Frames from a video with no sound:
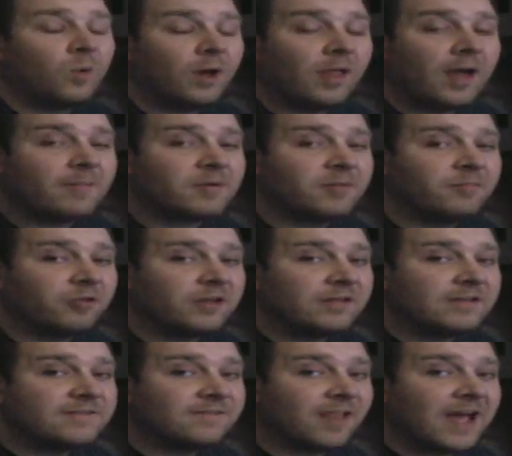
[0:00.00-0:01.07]
Well, I'm
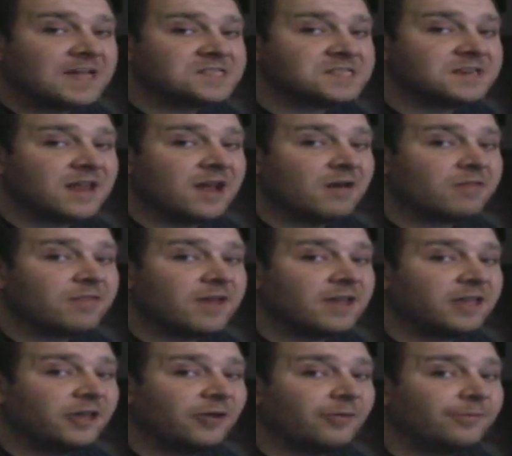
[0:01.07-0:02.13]
completely flaccid now,
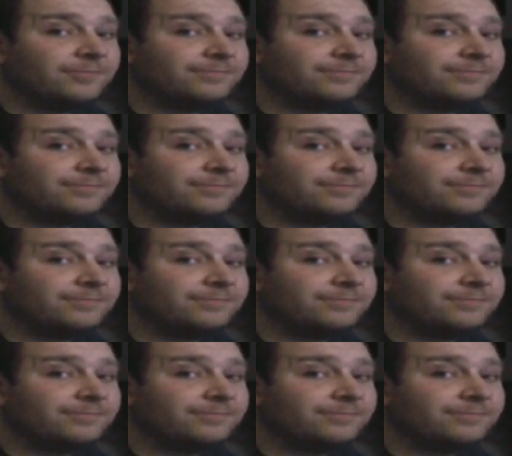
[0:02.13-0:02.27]
thank you.